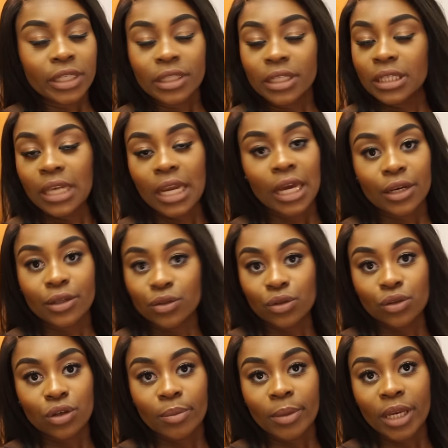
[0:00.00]
This light does not
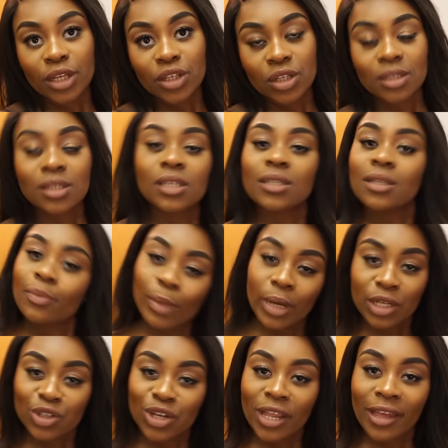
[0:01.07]
do me any justice.
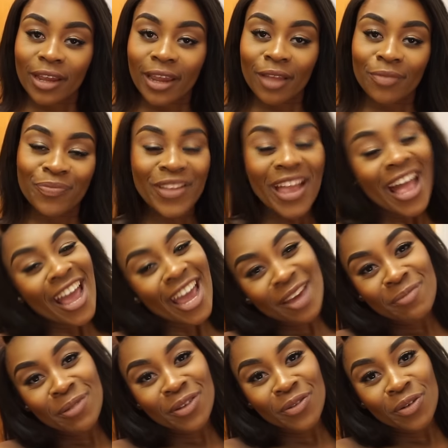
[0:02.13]
Let's try that again. Hey,
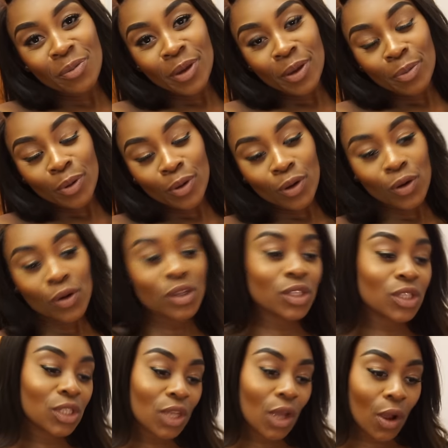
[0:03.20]
beautiful people.
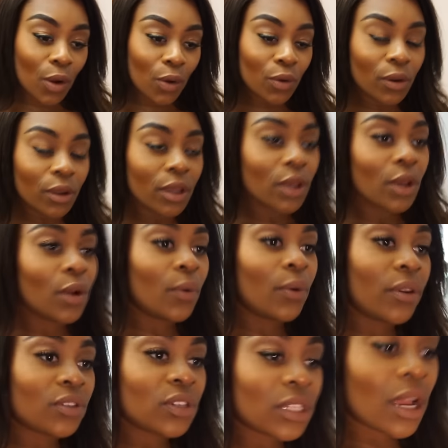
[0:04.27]
So, we
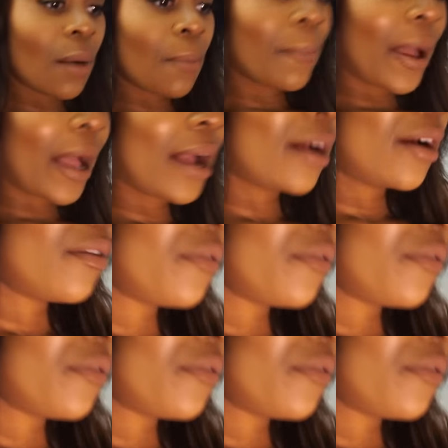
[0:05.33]
have just come back